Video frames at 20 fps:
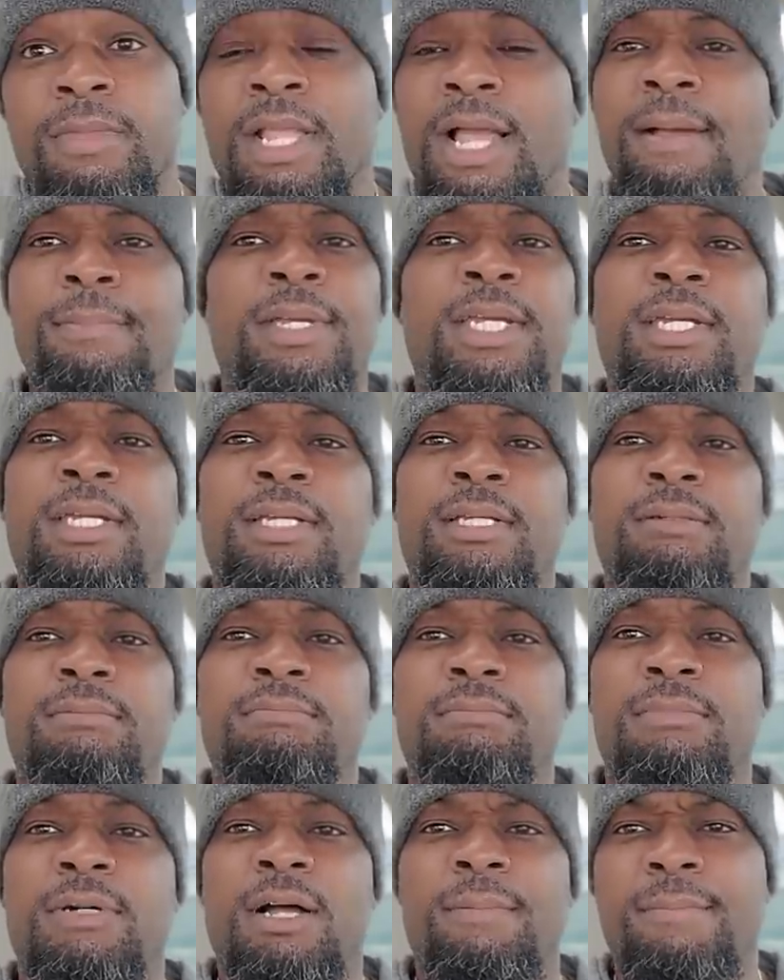I mean,
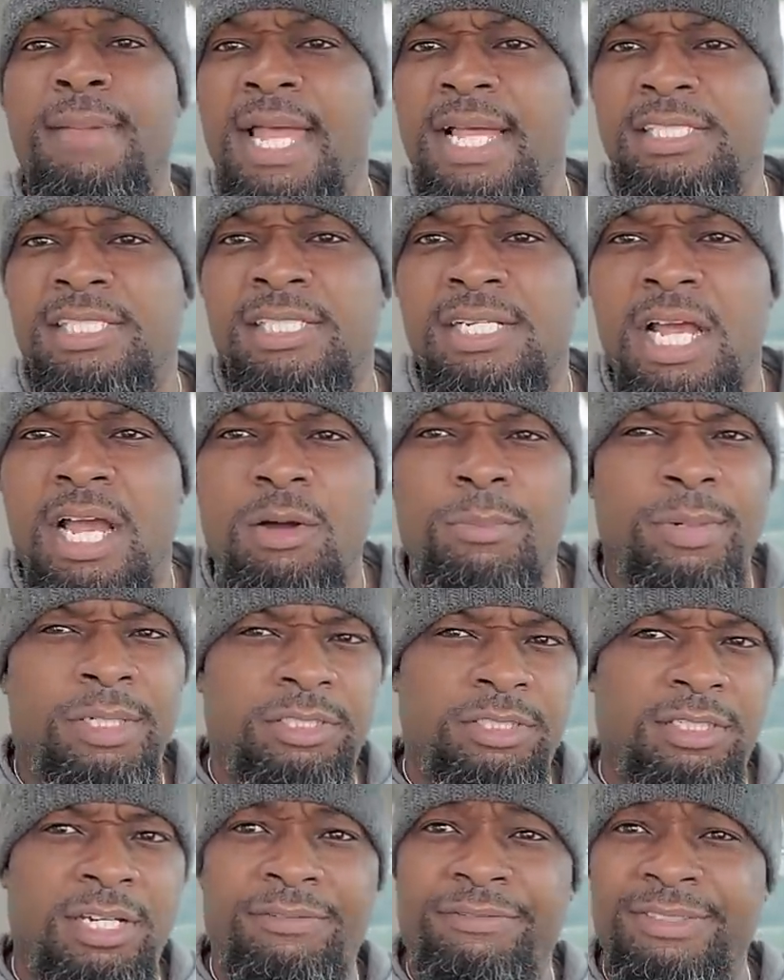imagine how
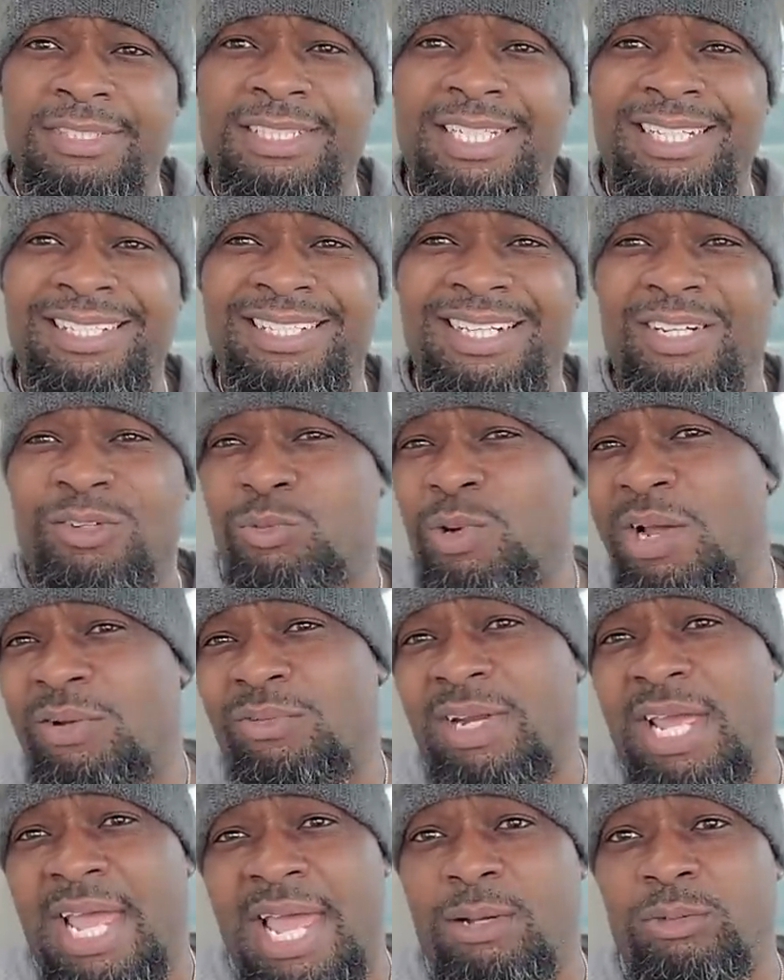much stuff is getting done around
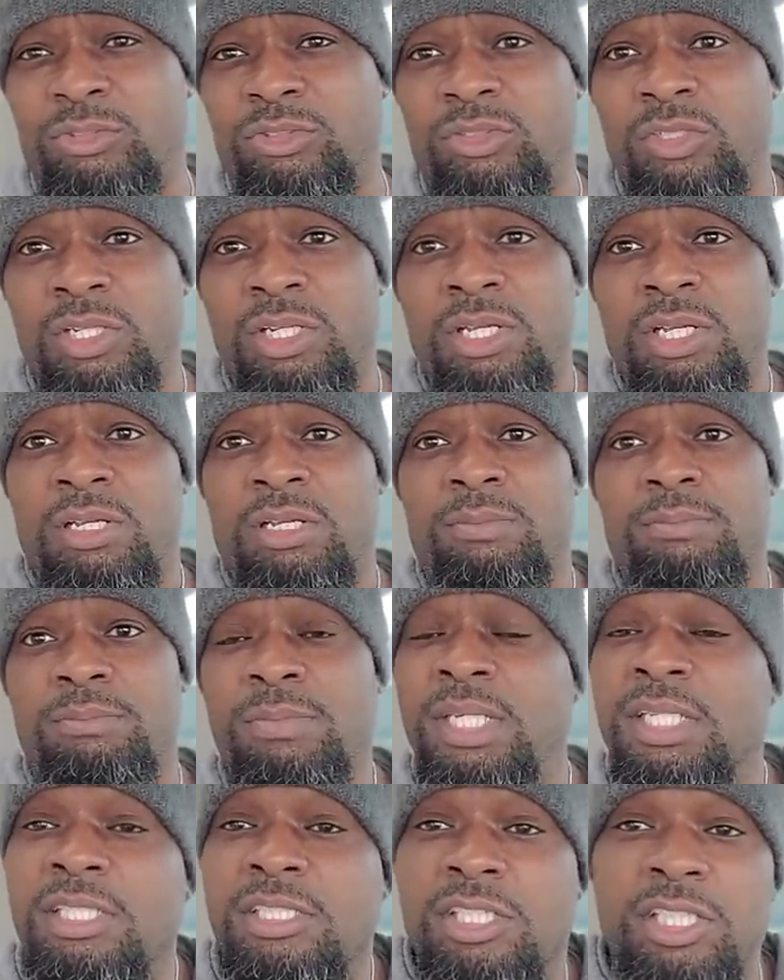the house.
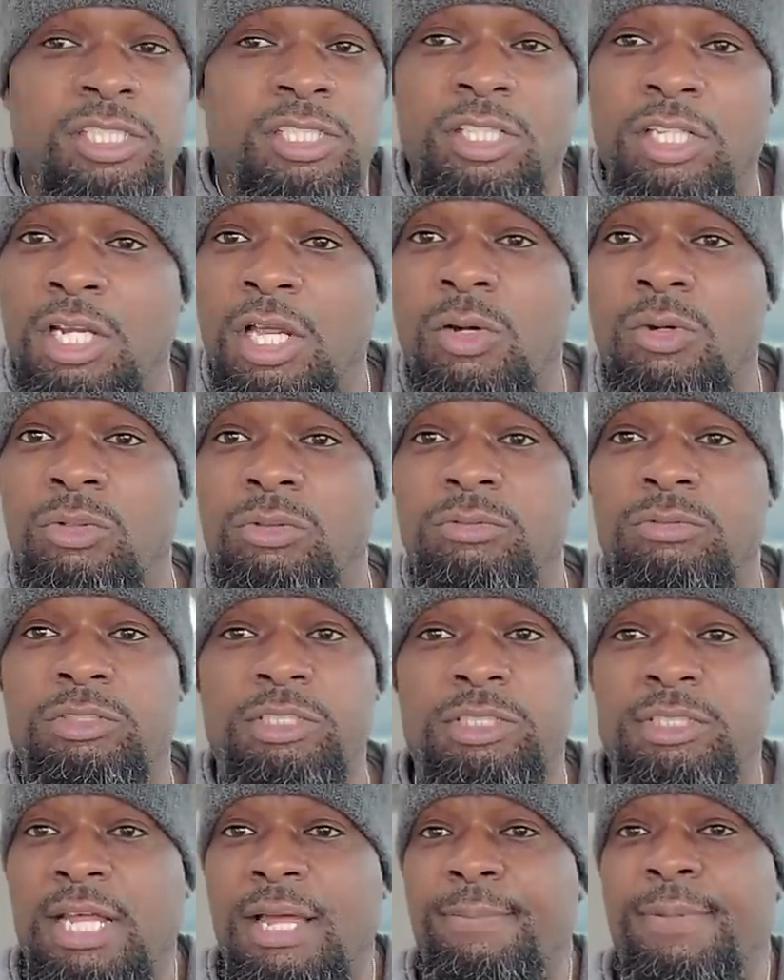Me just alone,
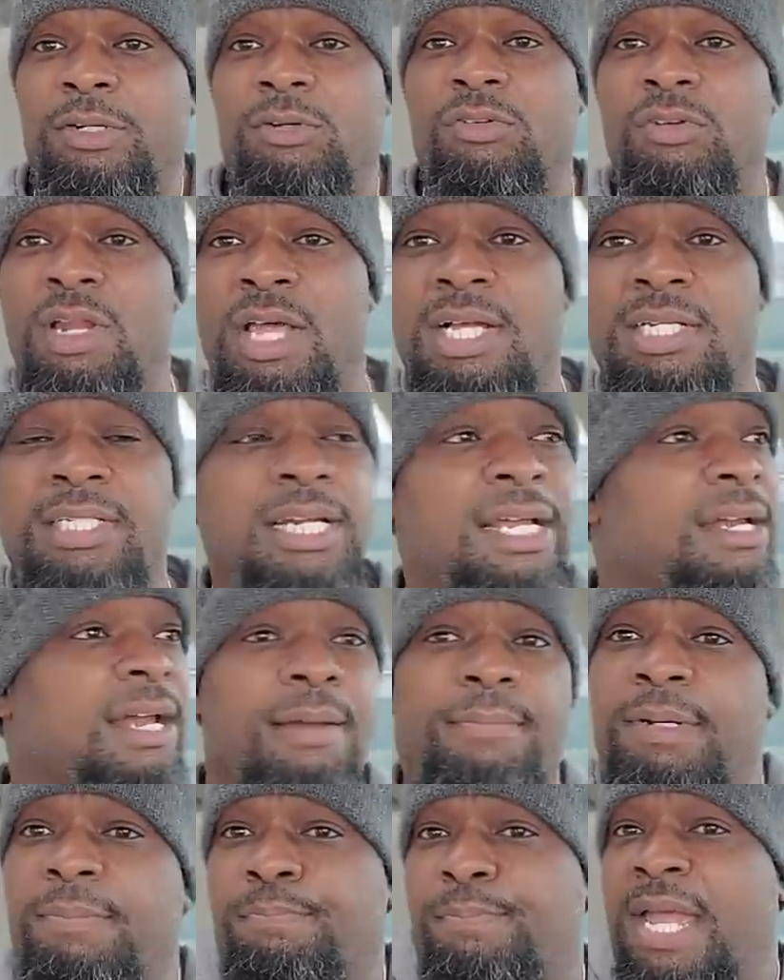since I've been on lockdown,
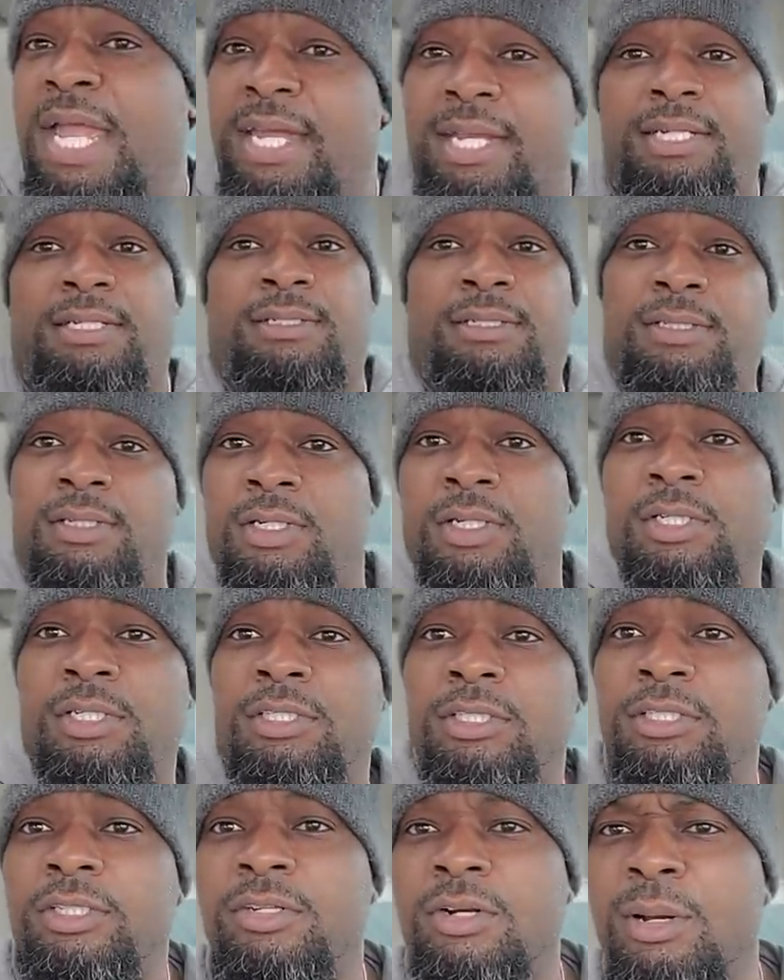I've been painting.
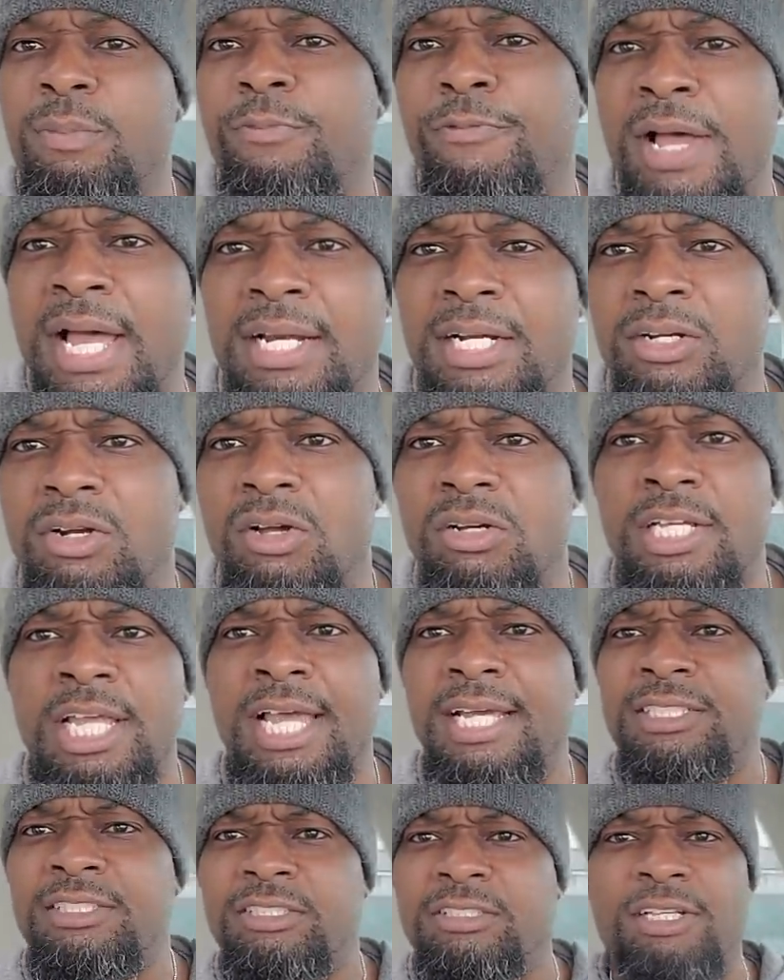You know, I'm finding all
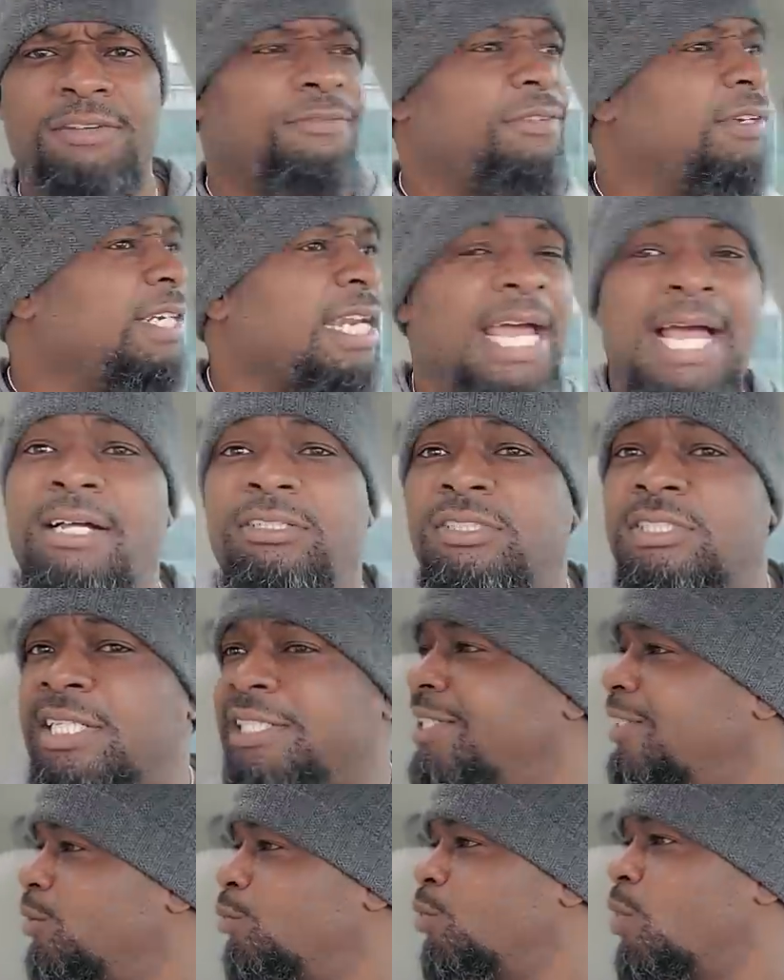kind of stuff at the house I
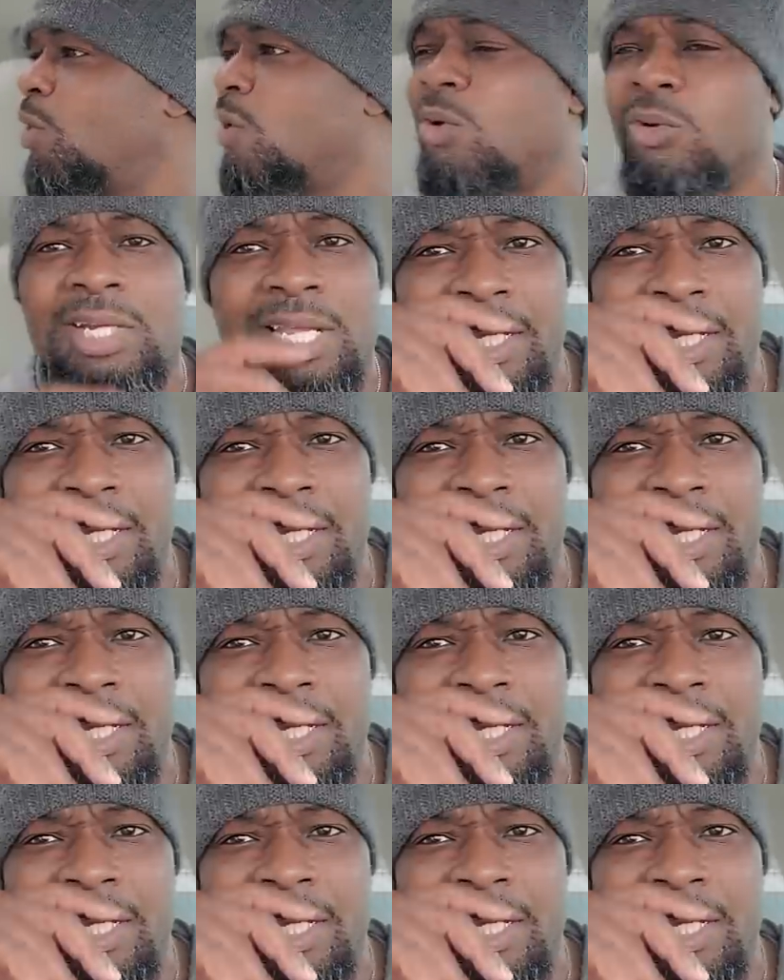need to work on.